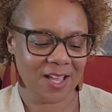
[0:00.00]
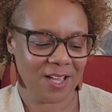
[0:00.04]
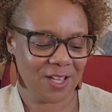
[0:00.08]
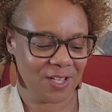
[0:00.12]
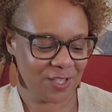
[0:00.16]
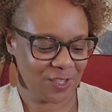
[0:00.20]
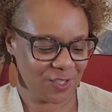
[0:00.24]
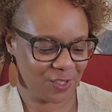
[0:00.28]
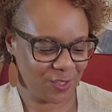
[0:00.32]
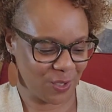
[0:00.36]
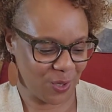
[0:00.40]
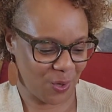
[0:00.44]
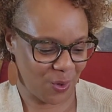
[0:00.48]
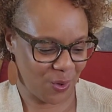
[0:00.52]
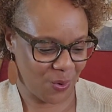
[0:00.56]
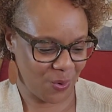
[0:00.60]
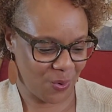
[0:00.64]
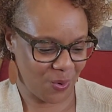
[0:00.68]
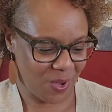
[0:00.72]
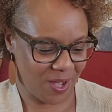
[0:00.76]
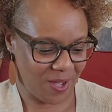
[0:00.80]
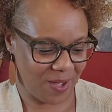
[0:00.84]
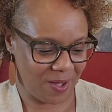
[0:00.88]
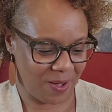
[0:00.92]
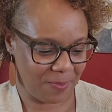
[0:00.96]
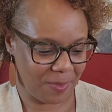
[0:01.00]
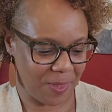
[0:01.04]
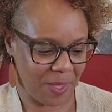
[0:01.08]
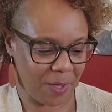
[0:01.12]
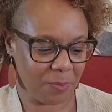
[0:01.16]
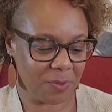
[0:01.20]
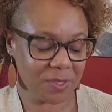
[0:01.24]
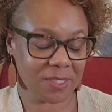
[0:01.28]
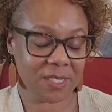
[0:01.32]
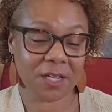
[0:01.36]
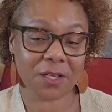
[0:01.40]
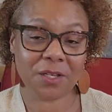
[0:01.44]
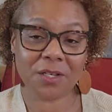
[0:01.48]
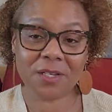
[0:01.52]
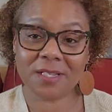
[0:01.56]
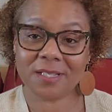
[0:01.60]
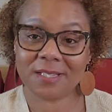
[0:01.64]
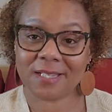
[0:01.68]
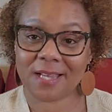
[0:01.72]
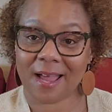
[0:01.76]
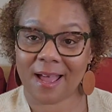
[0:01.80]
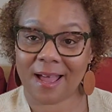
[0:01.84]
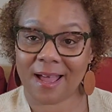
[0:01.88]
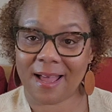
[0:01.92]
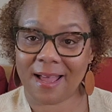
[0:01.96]
So it was a good
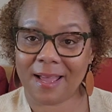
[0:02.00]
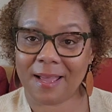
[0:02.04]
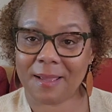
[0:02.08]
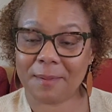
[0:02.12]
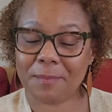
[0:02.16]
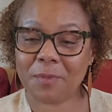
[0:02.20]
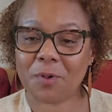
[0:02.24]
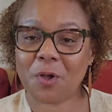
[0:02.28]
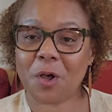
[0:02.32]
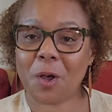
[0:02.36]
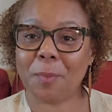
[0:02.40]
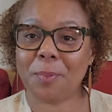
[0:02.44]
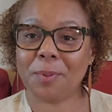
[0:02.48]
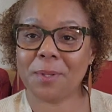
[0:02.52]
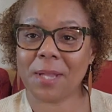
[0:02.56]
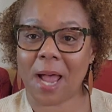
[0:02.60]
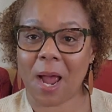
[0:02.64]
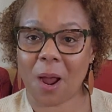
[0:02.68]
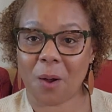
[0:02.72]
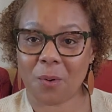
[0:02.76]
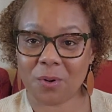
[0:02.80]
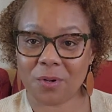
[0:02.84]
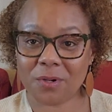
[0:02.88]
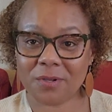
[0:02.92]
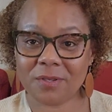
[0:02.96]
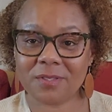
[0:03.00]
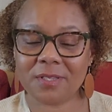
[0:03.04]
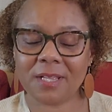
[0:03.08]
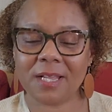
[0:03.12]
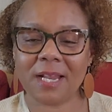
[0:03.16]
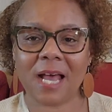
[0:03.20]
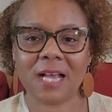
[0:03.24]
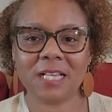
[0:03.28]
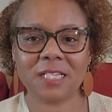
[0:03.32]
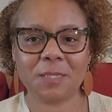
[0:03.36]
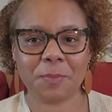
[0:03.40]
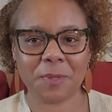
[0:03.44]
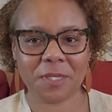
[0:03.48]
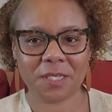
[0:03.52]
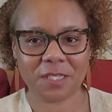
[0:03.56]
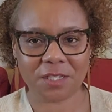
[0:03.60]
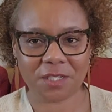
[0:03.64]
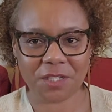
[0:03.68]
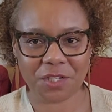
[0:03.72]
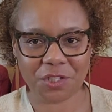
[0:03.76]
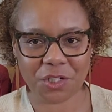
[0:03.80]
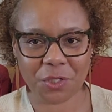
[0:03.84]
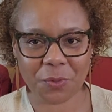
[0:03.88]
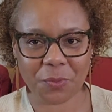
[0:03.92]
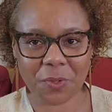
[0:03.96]
time, couple hours that I spent
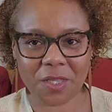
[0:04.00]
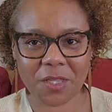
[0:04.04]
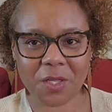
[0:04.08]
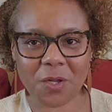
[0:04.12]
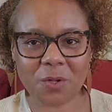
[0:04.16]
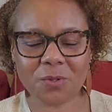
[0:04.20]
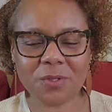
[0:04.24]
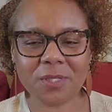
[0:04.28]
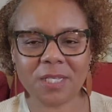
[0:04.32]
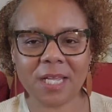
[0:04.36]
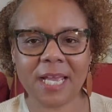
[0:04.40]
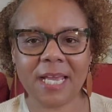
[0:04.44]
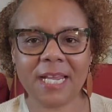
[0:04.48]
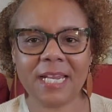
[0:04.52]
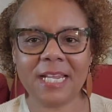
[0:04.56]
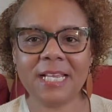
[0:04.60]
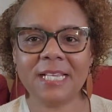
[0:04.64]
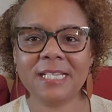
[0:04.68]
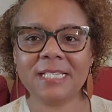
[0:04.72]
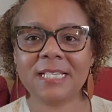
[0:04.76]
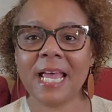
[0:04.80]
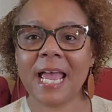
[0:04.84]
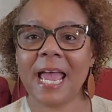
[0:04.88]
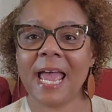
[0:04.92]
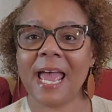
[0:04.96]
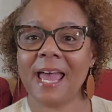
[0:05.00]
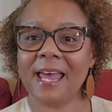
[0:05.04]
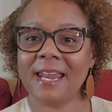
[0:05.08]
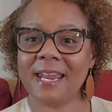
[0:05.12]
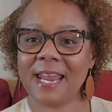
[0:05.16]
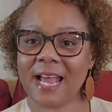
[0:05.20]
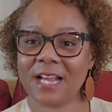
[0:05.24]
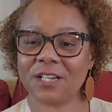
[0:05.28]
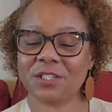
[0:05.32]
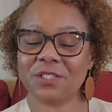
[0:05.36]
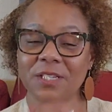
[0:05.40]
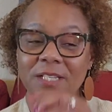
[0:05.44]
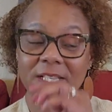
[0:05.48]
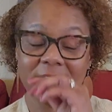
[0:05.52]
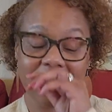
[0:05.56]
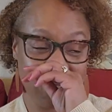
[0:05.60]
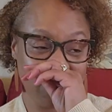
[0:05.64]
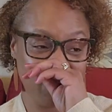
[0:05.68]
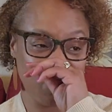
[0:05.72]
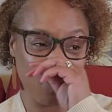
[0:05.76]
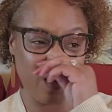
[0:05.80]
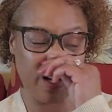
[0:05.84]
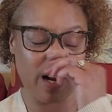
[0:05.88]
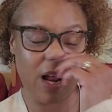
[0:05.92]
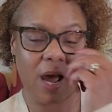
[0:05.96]
stitching with those ladies. And actually
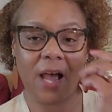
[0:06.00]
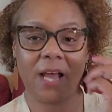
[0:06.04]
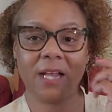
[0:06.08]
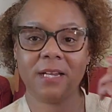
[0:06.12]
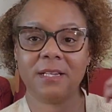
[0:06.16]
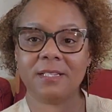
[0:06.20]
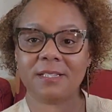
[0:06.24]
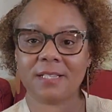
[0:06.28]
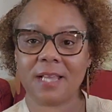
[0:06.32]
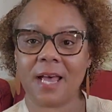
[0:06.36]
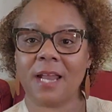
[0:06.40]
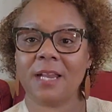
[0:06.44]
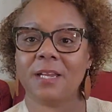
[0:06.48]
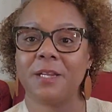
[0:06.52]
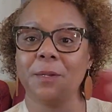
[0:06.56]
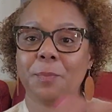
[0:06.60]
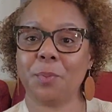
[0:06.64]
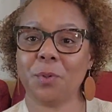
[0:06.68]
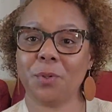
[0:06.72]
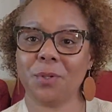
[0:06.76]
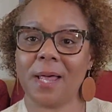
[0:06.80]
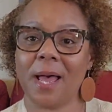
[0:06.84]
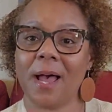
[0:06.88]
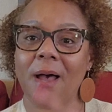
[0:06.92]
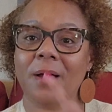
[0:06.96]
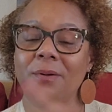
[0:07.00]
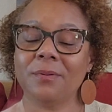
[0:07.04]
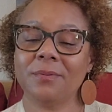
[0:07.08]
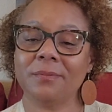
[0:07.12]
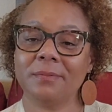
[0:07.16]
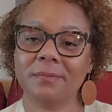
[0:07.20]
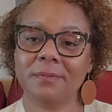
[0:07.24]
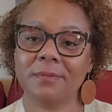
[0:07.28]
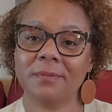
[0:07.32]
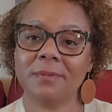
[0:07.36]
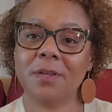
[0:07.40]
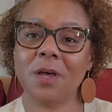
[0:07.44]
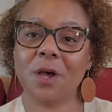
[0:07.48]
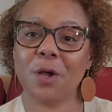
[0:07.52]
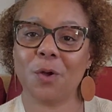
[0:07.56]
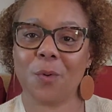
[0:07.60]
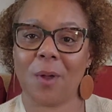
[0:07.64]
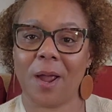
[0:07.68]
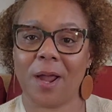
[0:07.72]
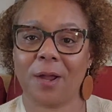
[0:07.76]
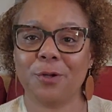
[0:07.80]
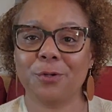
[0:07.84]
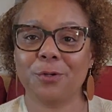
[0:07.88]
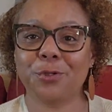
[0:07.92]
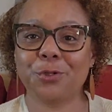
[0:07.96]
that's when I decided to pull out
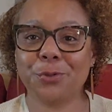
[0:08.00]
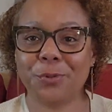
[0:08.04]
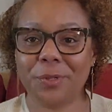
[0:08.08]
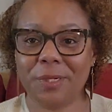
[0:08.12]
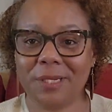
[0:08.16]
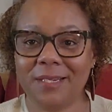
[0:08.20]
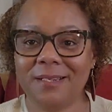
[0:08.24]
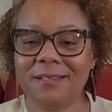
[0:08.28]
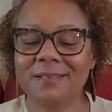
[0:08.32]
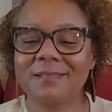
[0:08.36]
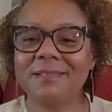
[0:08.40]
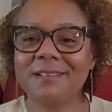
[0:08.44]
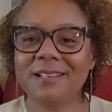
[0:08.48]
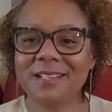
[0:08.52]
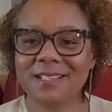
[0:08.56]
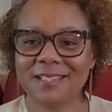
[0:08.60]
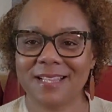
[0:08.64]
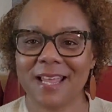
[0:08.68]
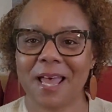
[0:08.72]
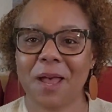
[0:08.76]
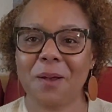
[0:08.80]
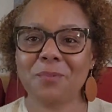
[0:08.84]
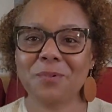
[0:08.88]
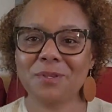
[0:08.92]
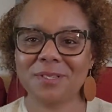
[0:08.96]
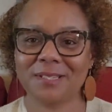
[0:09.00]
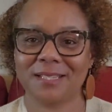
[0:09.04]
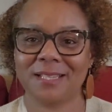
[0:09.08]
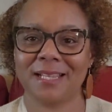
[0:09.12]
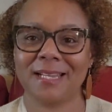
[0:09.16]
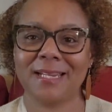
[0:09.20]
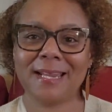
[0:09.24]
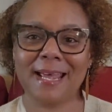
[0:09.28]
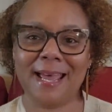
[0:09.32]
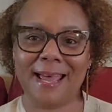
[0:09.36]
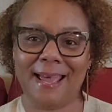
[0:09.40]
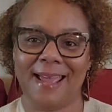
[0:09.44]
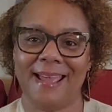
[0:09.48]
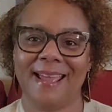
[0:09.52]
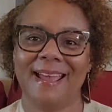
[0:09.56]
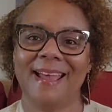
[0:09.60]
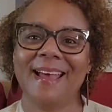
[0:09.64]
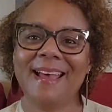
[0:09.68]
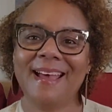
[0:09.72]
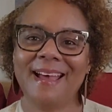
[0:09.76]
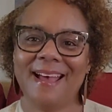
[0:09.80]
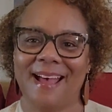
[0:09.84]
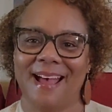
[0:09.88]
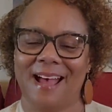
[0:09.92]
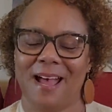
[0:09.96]
Nutcracker Tree, because that was the day
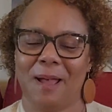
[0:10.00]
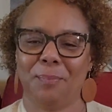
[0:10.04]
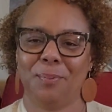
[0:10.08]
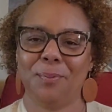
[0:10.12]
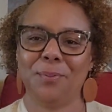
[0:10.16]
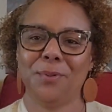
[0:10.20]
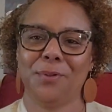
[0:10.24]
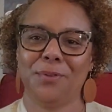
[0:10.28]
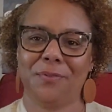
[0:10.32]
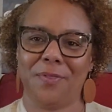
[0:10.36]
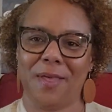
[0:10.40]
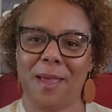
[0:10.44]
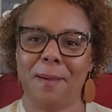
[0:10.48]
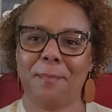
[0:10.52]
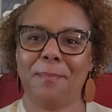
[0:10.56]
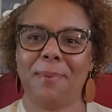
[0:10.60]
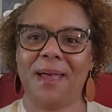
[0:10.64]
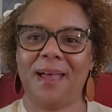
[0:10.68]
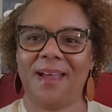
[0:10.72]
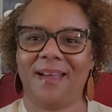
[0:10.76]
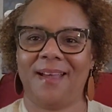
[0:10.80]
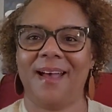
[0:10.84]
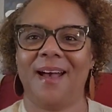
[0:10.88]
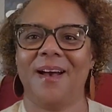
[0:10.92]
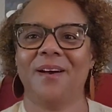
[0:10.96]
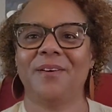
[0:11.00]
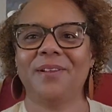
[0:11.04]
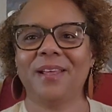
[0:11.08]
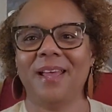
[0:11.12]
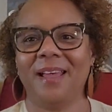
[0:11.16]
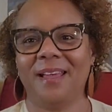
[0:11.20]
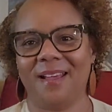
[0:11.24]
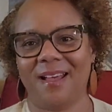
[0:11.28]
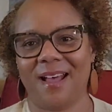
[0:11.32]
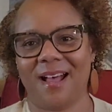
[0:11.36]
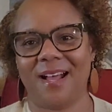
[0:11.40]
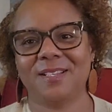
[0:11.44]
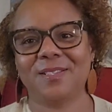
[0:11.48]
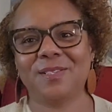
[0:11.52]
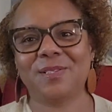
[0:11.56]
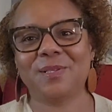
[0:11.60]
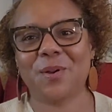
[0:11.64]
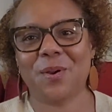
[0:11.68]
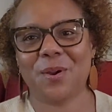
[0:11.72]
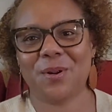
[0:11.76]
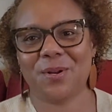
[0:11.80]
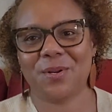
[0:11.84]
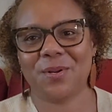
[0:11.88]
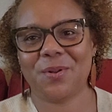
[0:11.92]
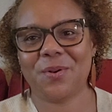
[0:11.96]
I pulled that back out and got
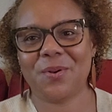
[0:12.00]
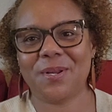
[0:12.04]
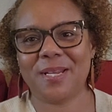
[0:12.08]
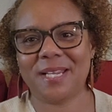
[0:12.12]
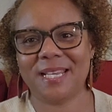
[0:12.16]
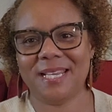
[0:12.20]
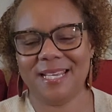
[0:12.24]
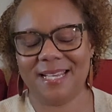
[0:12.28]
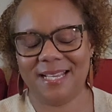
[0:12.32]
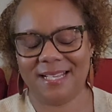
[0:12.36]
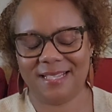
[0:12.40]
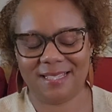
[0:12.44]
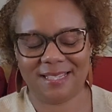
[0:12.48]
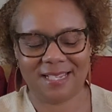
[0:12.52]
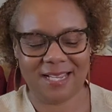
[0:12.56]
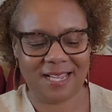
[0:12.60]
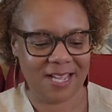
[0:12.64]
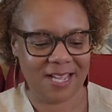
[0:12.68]
started on it.